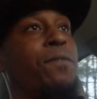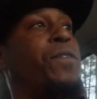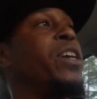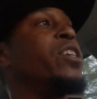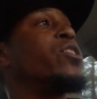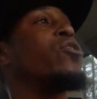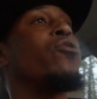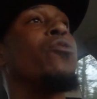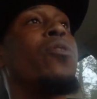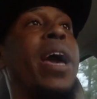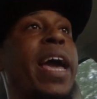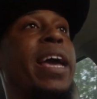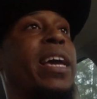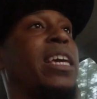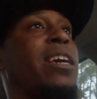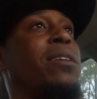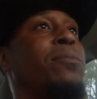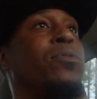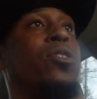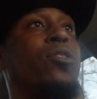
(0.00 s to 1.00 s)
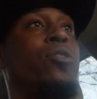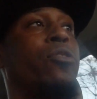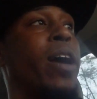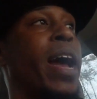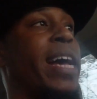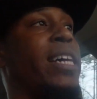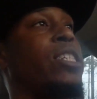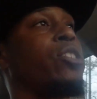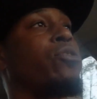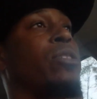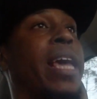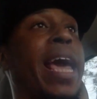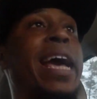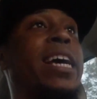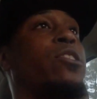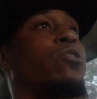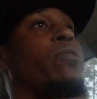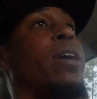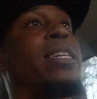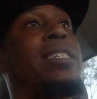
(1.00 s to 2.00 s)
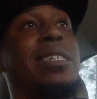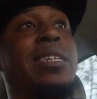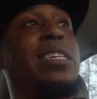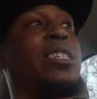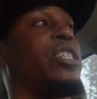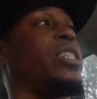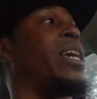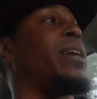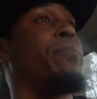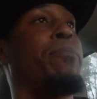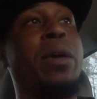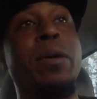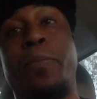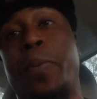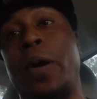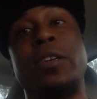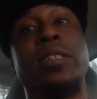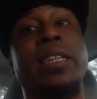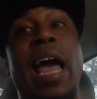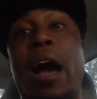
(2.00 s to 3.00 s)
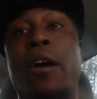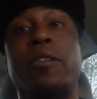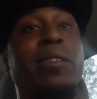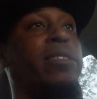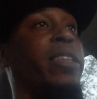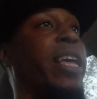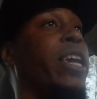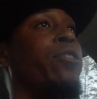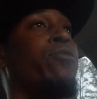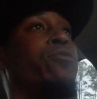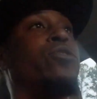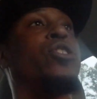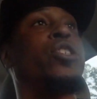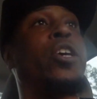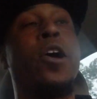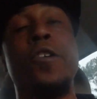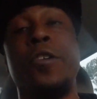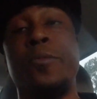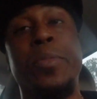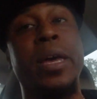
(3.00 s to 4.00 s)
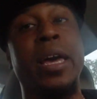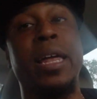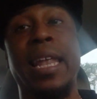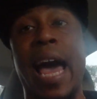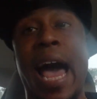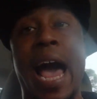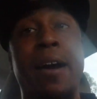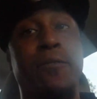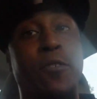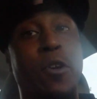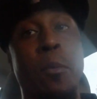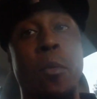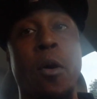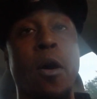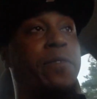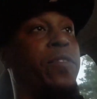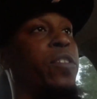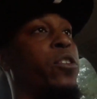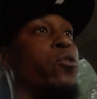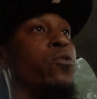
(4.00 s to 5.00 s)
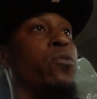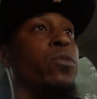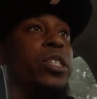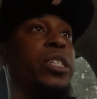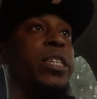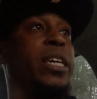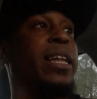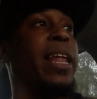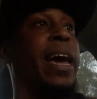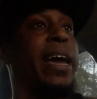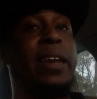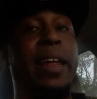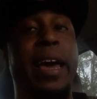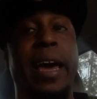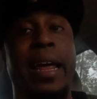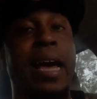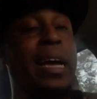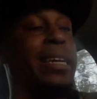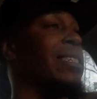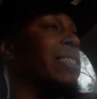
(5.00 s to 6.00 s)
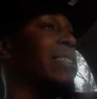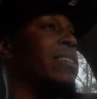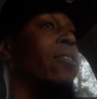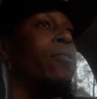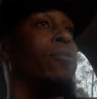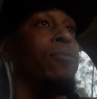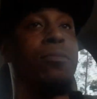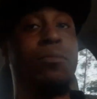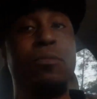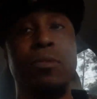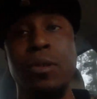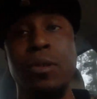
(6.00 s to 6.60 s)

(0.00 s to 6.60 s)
Physical and chemical castration and shit. Me personally, I don't even think you deserve to be alive no more after doing shit like that. I just don't.